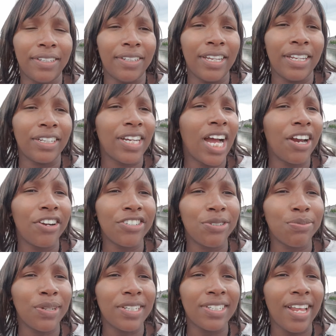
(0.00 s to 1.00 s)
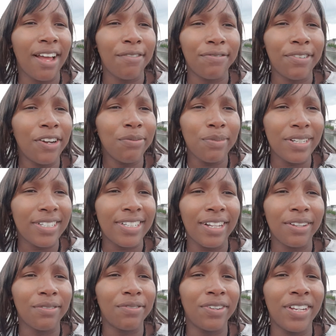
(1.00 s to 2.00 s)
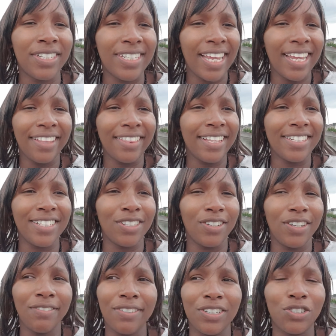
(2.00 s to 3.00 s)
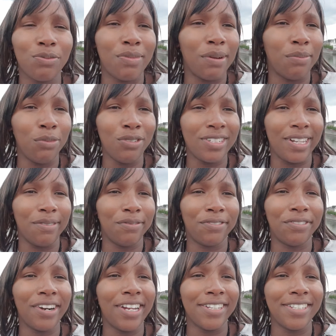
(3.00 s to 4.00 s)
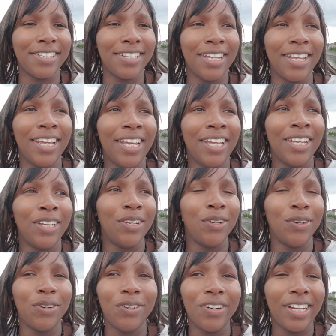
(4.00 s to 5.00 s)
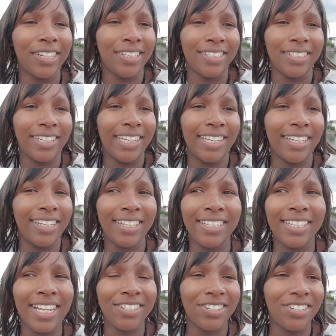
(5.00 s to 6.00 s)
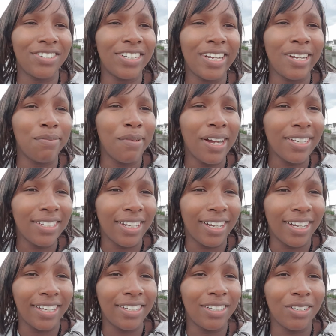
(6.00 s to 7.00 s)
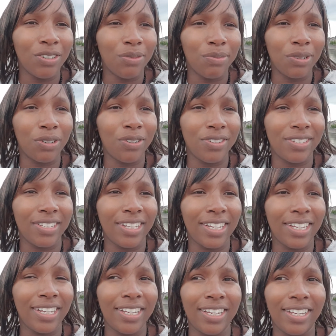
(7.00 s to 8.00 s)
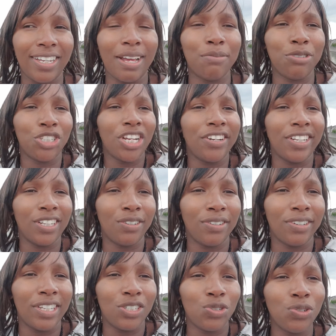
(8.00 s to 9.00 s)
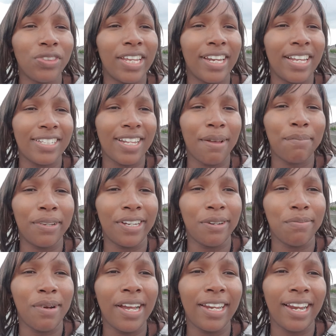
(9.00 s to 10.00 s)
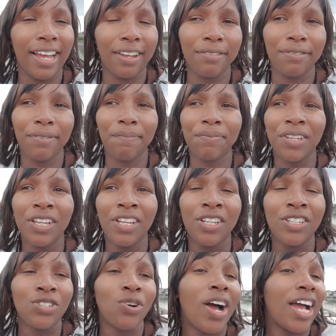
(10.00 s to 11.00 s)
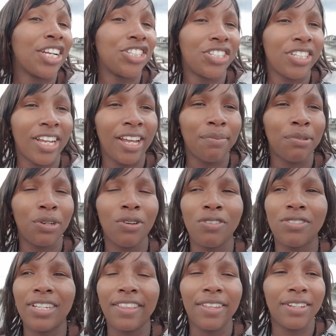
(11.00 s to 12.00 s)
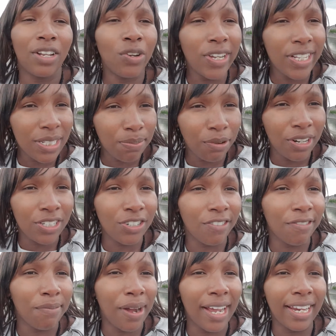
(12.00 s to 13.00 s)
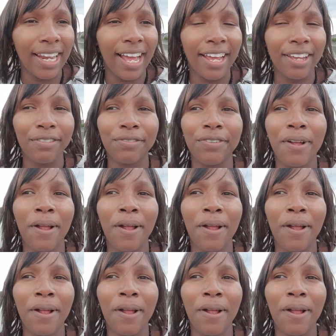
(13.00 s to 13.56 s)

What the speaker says: encouragement. I found myself saying this even to my Muslim friends, and it doesn't really matter, because I'm sharing the truth that has happened in my life. So I share because at the lowest point of my life,